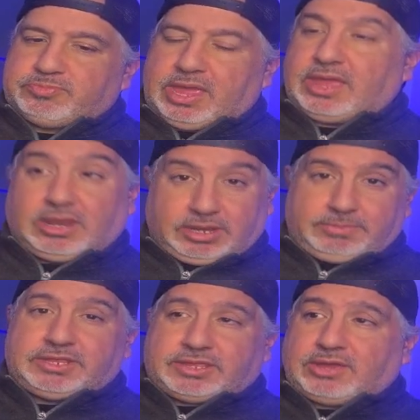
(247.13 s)
And let me
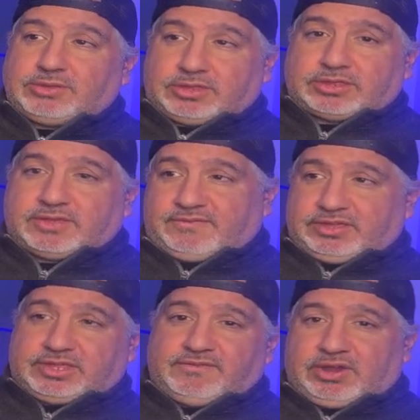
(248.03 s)
just tell you the
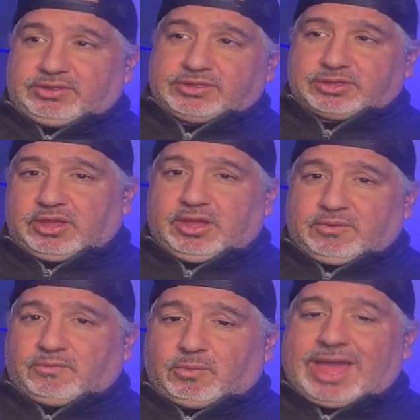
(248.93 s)
severity of uh,
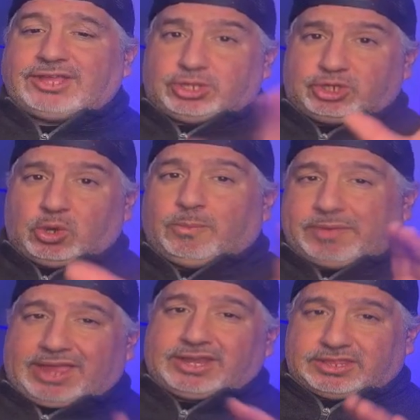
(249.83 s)
why Joe
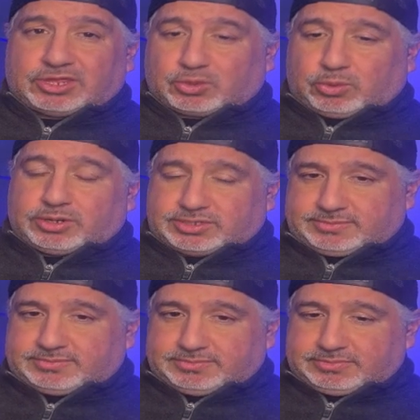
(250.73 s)
Biden's is worse.
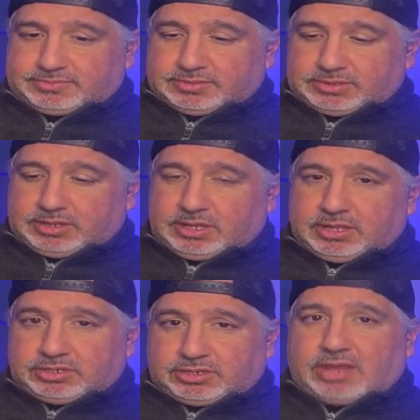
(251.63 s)

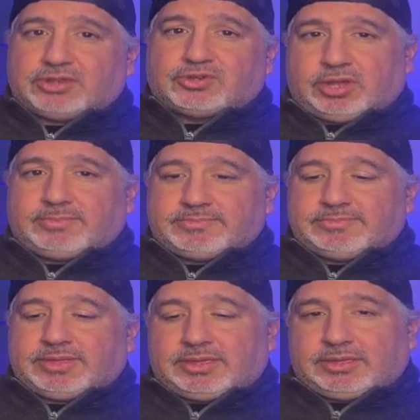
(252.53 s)
Donald Trump,
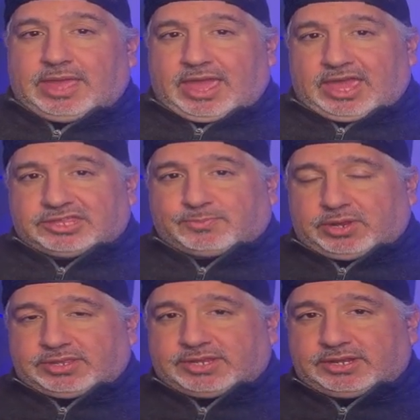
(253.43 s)
as
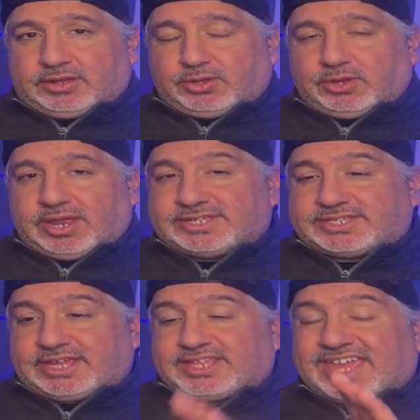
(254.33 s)
president of the United
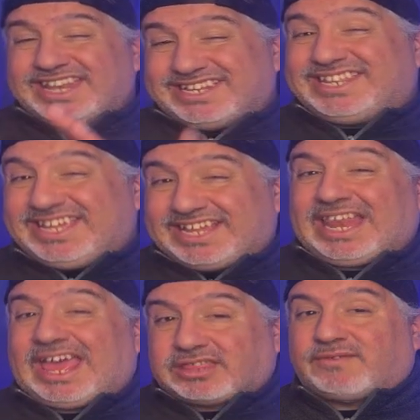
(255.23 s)
States, can
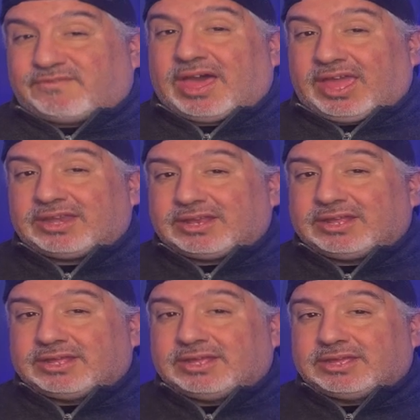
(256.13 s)
declassify
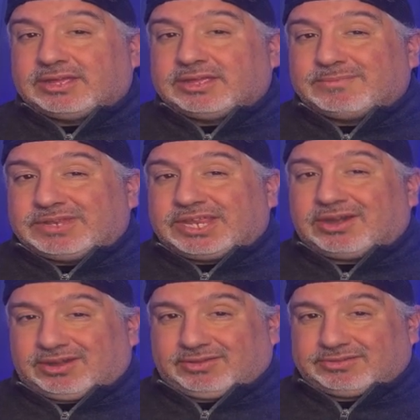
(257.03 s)

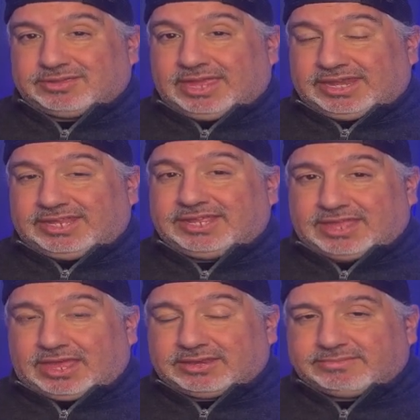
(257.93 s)
materials, and he did that.